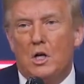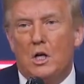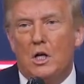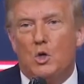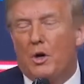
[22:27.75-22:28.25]

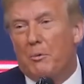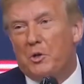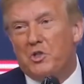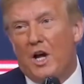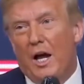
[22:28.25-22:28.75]

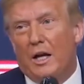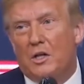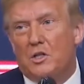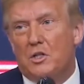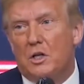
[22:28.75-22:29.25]
incredible
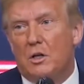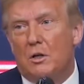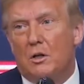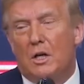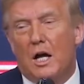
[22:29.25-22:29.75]
science, uh,
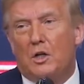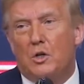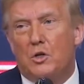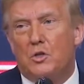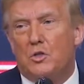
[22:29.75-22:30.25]
the
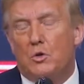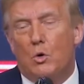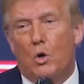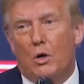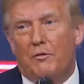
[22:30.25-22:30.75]
doctors,
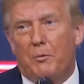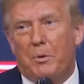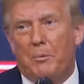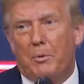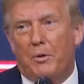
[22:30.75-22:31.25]
all of the
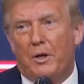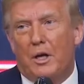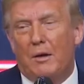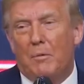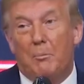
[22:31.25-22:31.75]
people that
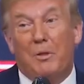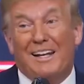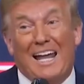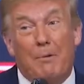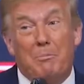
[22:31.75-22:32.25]
came up, the
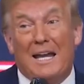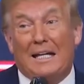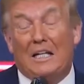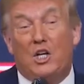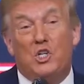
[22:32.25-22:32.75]
lab
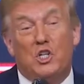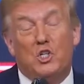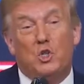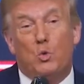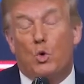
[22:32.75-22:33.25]

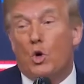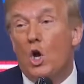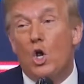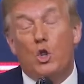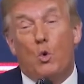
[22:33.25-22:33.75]
technicians. The work,
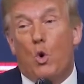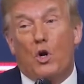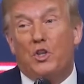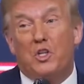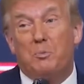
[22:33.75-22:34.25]
the
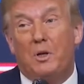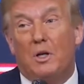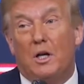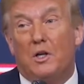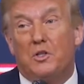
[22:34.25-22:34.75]
work that's been
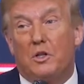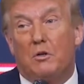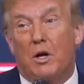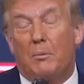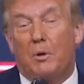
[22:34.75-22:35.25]
done is
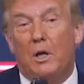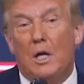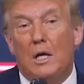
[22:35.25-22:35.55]
incredible.